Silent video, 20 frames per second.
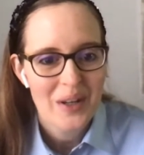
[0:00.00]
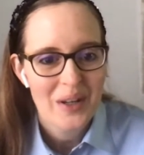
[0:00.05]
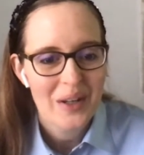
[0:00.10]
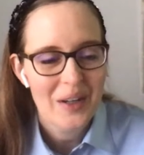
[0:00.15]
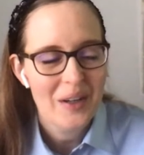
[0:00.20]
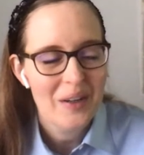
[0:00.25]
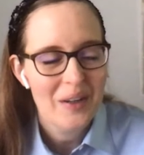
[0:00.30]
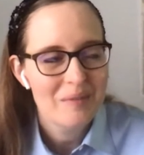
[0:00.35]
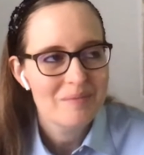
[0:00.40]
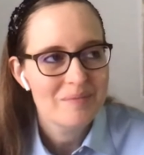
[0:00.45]

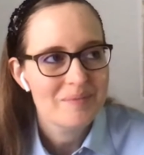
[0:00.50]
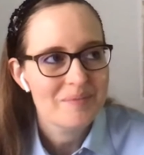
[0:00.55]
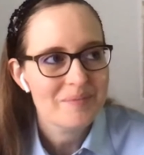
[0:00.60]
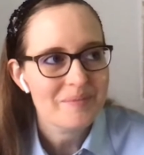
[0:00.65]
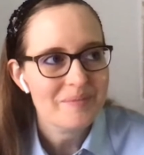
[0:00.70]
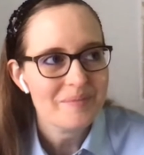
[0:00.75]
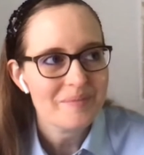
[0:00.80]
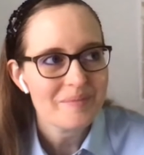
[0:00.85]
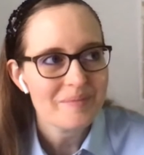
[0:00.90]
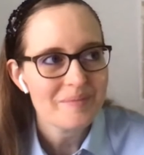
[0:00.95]

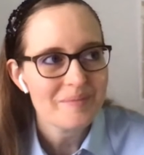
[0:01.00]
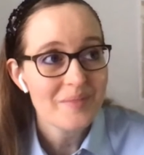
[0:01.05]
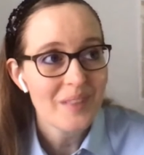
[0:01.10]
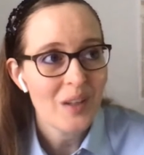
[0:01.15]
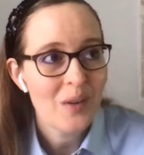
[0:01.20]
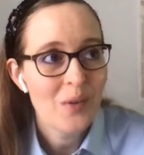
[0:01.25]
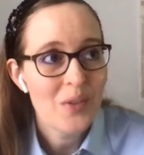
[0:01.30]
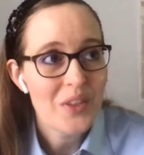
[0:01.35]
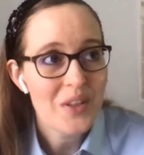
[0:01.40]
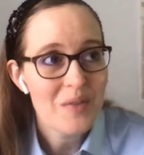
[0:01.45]

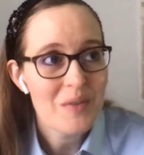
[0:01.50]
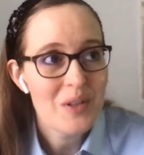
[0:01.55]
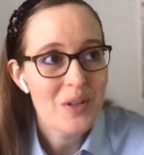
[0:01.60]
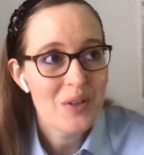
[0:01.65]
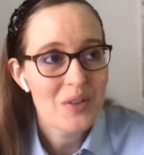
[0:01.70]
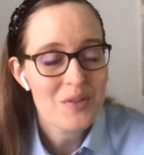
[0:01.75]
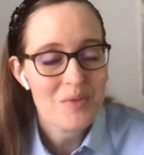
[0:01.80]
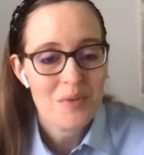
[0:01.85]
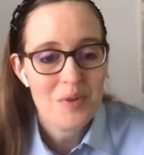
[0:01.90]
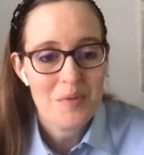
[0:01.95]
One thing we
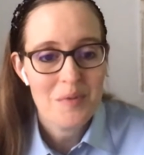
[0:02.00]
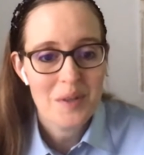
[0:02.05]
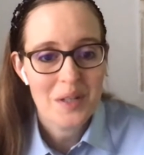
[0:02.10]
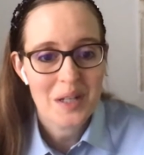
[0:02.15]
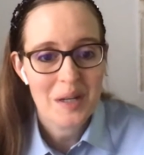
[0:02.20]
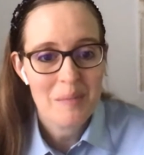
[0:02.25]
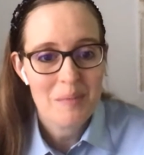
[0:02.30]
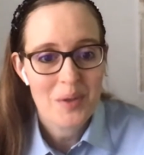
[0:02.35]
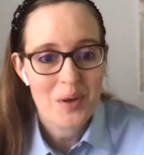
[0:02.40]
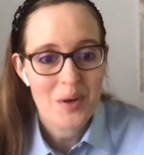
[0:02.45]
noticed when we went
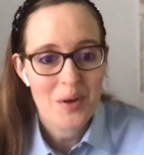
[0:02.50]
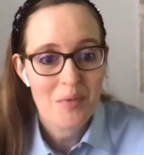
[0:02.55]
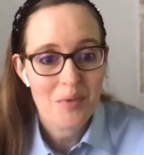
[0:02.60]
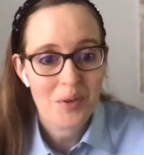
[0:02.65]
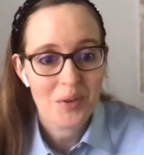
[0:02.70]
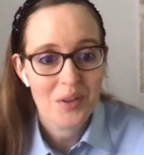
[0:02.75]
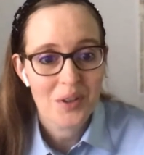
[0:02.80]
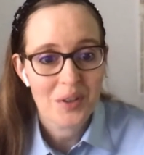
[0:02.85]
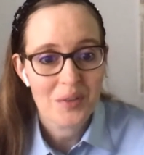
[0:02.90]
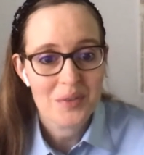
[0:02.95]
up the
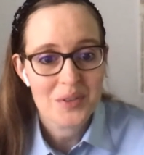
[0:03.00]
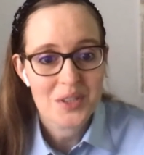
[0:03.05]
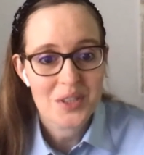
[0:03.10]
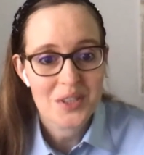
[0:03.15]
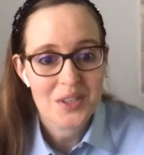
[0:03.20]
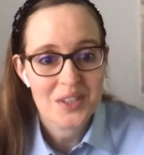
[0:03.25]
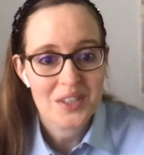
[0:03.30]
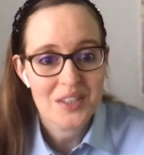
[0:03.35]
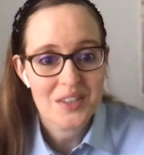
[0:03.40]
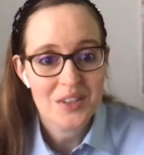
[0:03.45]
overlook was
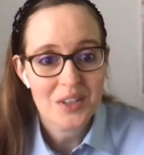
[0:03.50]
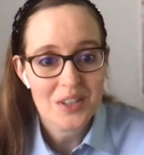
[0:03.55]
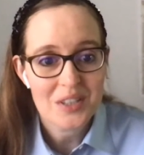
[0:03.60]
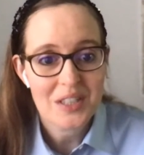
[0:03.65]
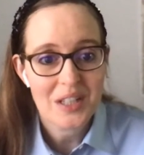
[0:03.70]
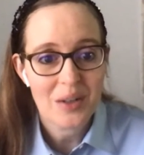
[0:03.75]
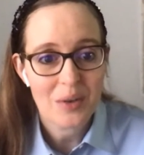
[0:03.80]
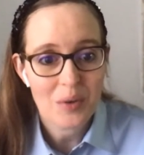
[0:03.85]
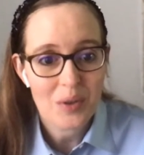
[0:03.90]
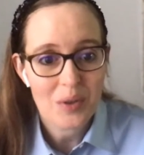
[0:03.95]
just
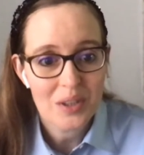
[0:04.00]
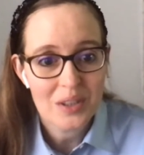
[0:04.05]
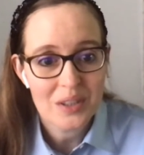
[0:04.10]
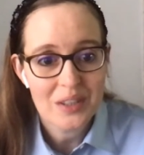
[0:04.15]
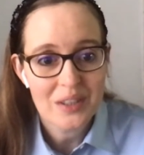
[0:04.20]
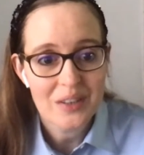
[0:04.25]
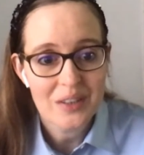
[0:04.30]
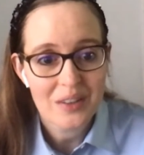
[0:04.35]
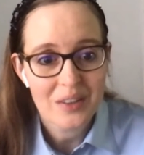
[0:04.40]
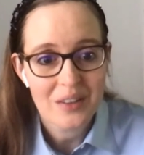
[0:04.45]
how
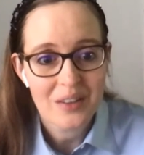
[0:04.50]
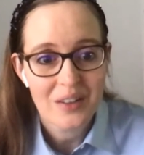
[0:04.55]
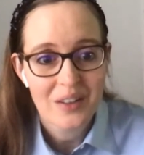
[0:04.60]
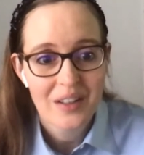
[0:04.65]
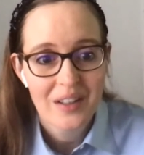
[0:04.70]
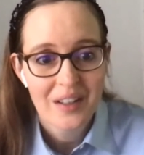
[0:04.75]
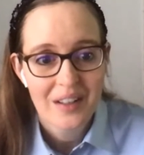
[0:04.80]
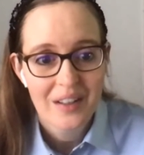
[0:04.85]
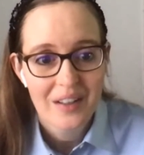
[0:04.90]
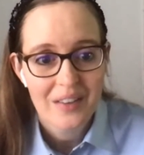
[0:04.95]
clear
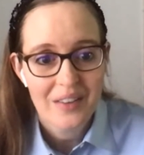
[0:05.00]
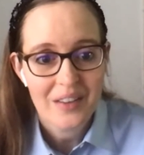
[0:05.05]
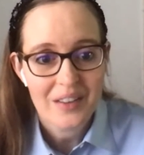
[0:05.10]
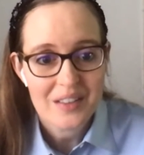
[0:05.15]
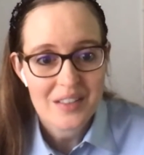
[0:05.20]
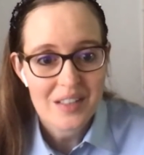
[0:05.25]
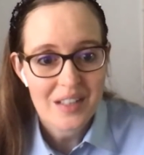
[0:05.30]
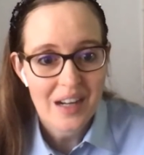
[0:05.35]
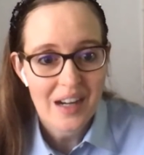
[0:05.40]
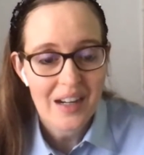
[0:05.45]
the
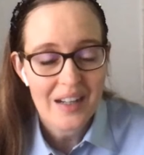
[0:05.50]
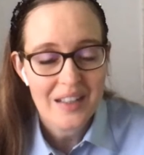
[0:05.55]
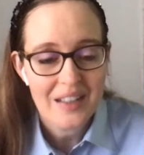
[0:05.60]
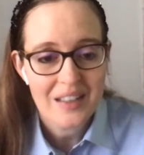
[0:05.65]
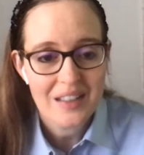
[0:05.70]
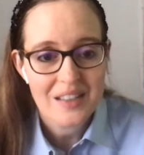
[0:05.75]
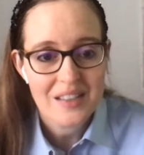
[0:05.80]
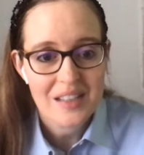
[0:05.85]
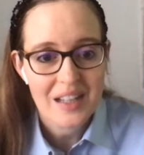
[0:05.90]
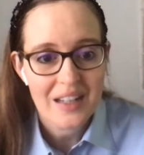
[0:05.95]
sky
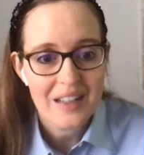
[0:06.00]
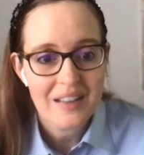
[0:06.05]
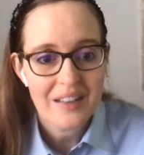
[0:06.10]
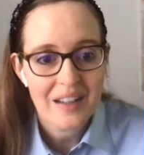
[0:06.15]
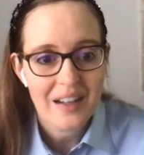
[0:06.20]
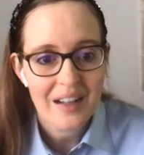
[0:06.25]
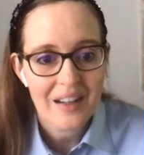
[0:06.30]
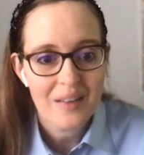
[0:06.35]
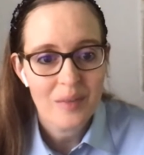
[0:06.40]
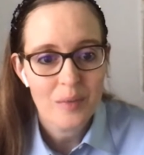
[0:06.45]
is.
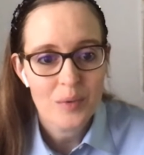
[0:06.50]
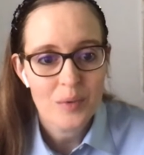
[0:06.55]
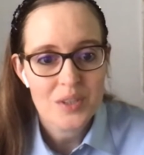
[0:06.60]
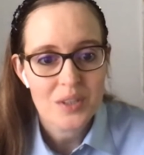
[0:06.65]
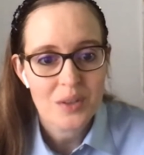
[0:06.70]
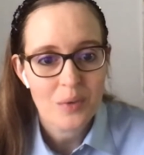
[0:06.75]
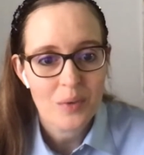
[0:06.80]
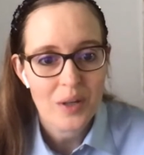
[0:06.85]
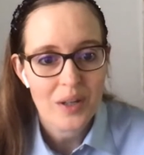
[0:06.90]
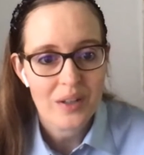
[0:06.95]
I wasn't
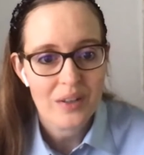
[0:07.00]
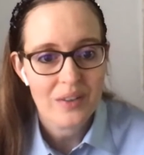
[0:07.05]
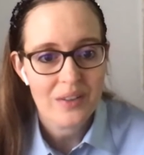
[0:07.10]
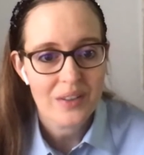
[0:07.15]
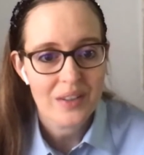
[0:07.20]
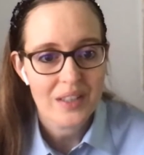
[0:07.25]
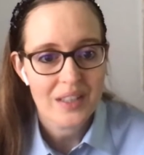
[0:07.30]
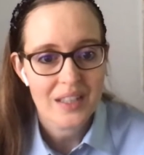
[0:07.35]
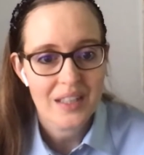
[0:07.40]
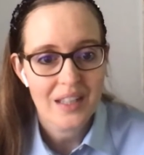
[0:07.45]
aware
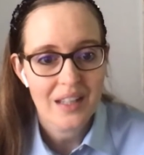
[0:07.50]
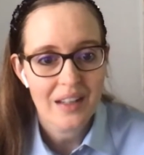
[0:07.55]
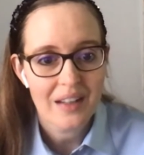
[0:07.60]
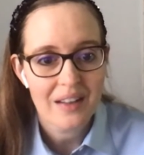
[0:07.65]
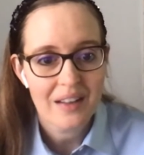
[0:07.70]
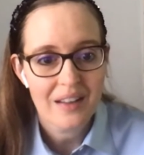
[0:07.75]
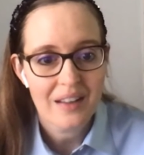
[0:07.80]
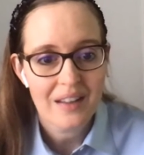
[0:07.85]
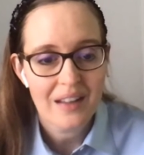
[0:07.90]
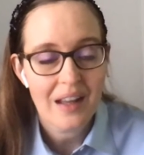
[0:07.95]
that
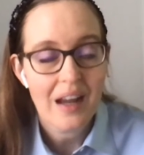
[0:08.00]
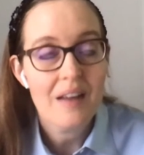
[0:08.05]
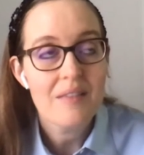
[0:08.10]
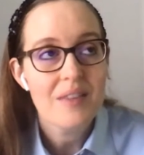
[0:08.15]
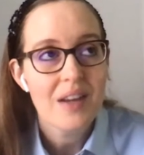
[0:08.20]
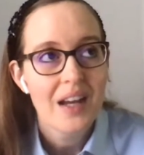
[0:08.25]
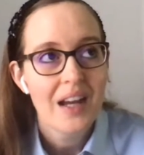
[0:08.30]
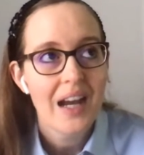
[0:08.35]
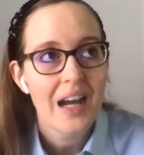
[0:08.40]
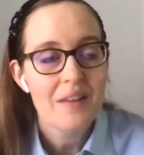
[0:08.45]

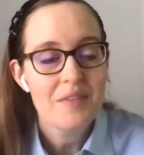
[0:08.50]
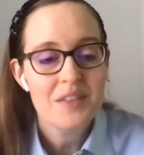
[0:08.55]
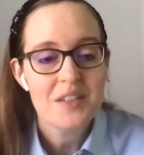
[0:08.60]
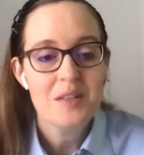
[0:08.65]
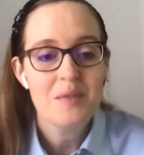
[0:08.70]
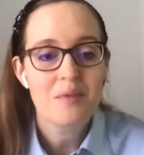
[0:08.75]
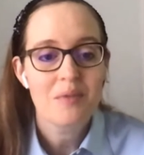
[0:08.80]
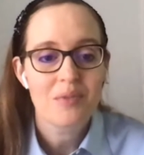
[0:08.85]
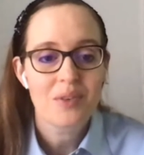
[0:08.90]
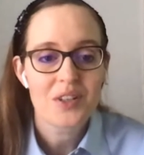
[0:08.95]
I've
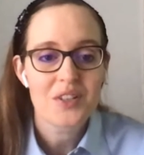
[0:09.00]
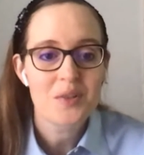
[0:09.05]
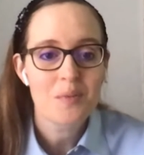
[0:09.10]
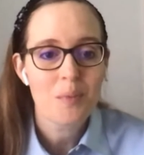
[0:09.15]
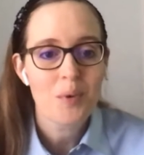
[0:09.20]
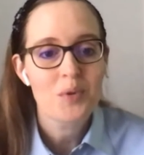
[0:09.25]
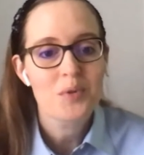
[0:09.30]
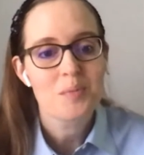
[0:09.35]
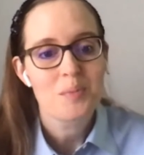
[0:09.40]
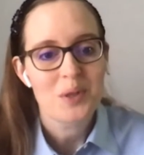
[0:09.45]
seen friends
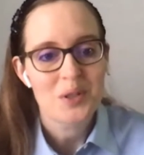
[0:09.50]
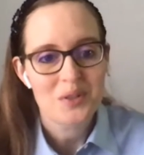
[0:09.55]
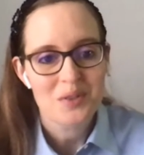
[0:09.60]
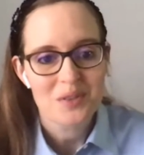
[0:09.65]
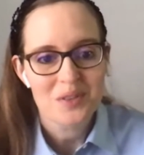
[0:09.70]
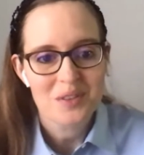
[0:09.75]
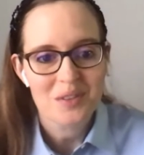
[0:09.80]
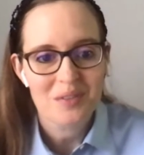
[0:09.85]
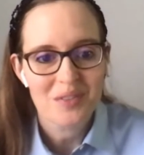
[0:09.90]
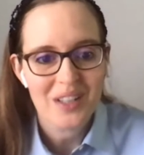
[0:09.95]
post
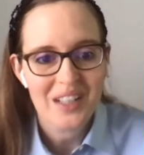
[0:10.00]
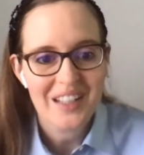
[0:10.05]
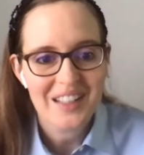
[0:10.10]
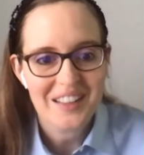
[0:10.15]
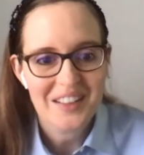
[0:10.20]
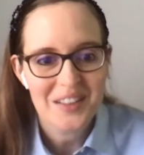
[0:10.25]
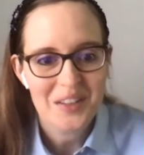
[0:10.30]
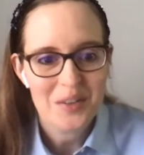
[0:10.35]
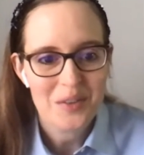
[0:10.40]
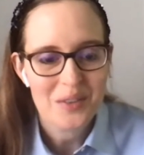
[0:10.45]
pictures of
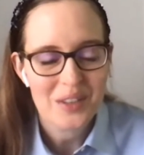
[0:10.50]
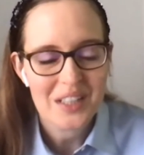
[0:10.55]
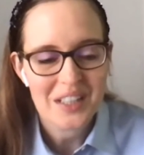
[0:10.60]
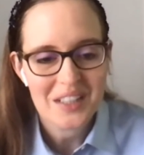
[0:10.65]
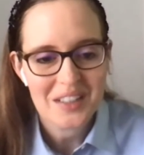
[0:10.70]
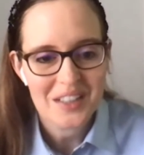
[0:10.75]
like in